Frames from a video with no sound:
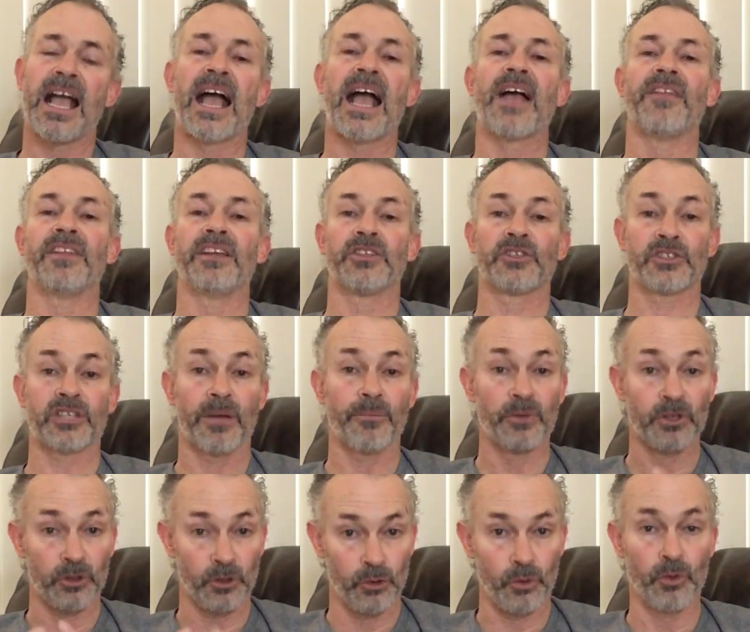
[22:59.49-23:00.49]
and then
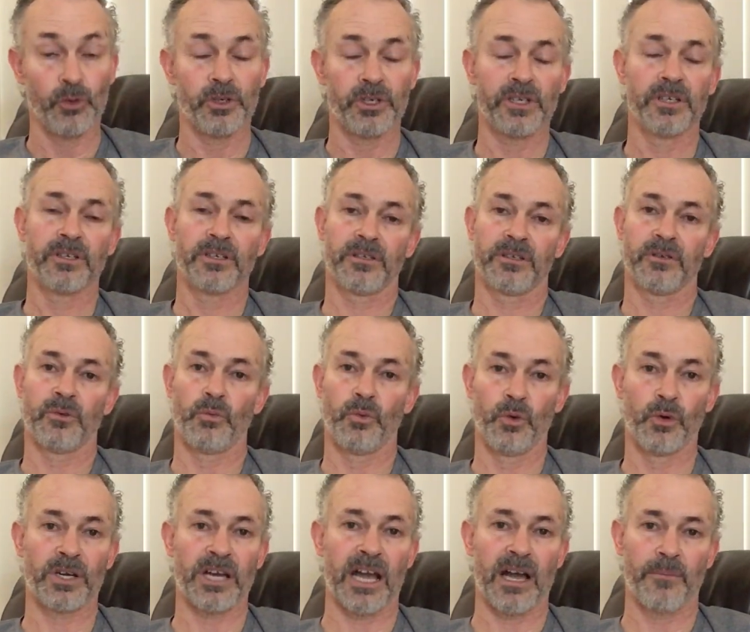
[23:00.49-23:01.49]
something good
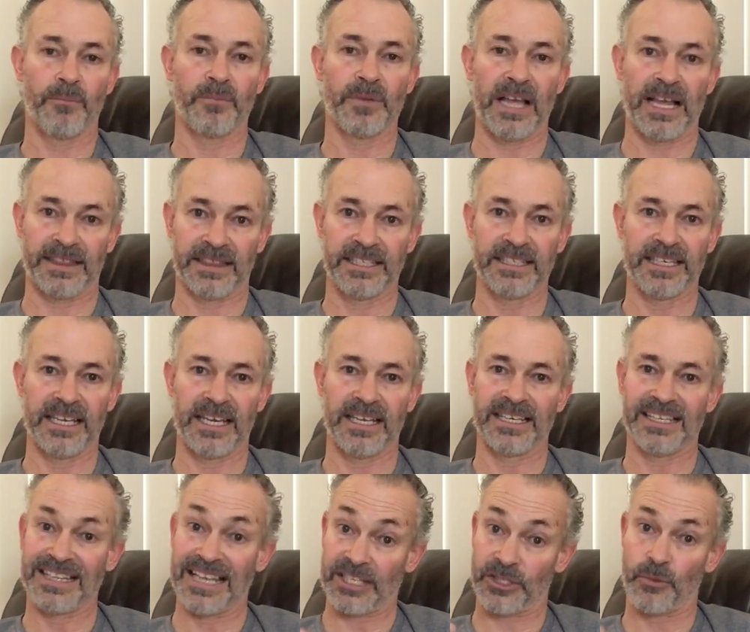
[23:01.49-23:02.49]
will come at the end,
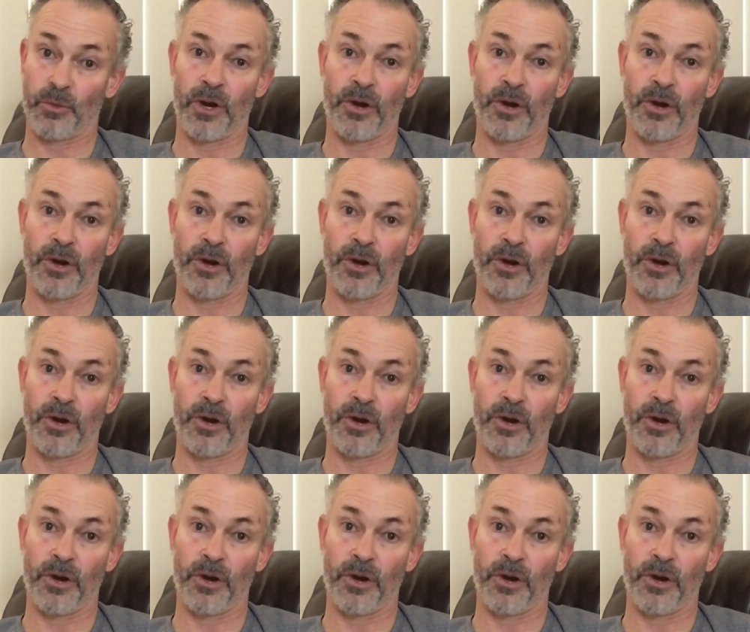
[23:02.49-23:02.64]
and that's